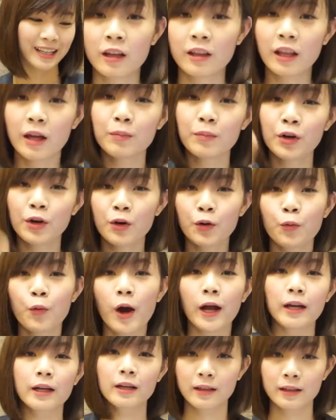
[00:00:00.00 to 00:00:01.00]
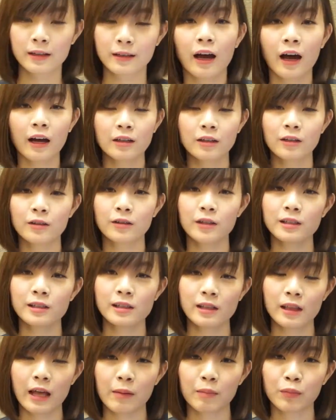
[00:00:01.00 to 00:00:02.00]
Number 1. I
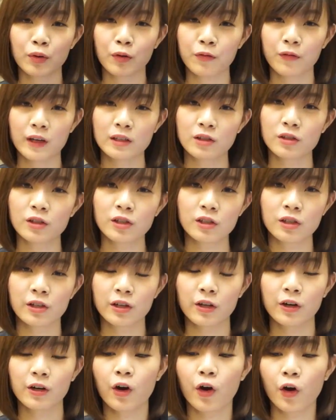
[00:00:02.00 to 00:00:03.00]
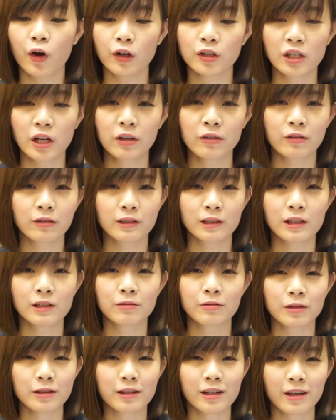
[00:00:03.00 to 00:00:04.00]
noticed that professors here are generally
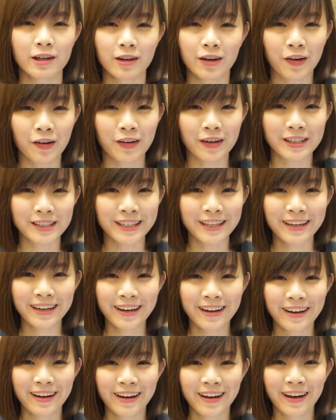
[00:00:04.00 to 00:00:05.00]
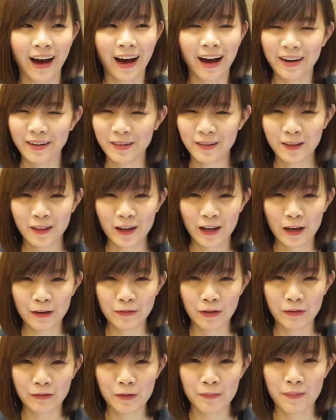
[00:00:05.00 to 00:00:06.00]
really encouraging. I don't think
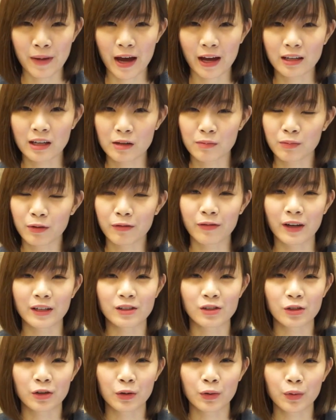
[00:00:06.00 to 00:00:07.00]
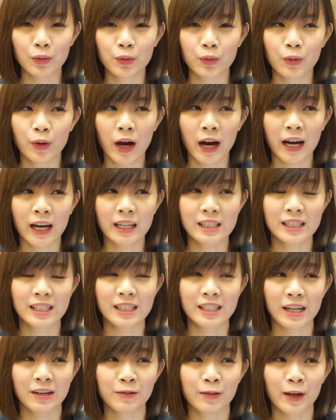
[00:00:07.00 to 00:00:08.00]
I've ever met a professor who has
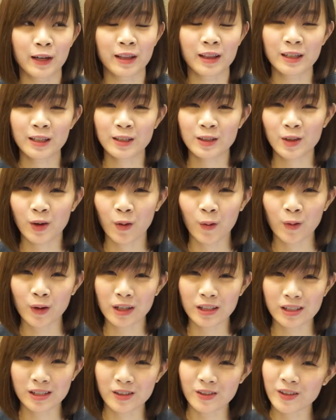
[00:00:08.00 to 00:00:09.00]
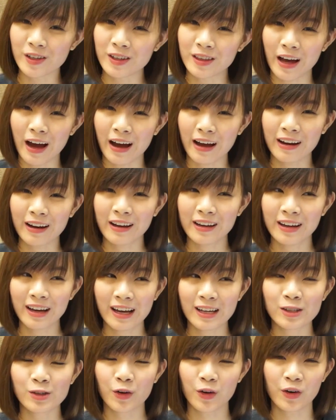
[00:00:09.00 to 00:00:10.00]
directly told a student that
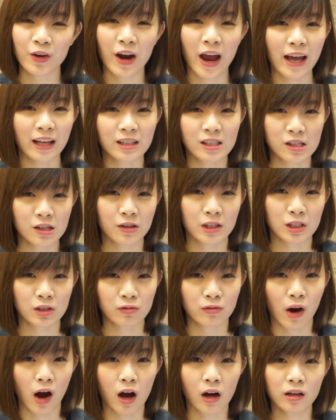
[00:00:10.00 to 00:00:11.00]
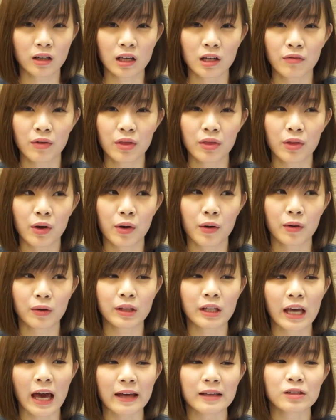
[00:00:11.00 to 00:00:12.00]
his or her answer is wrong, even though
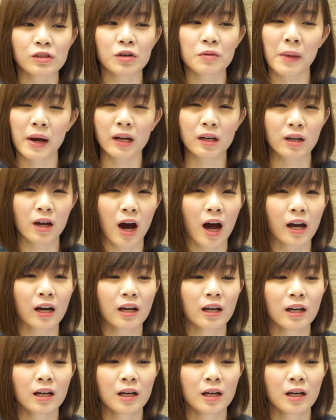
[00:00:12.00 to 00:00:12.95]
the answer might not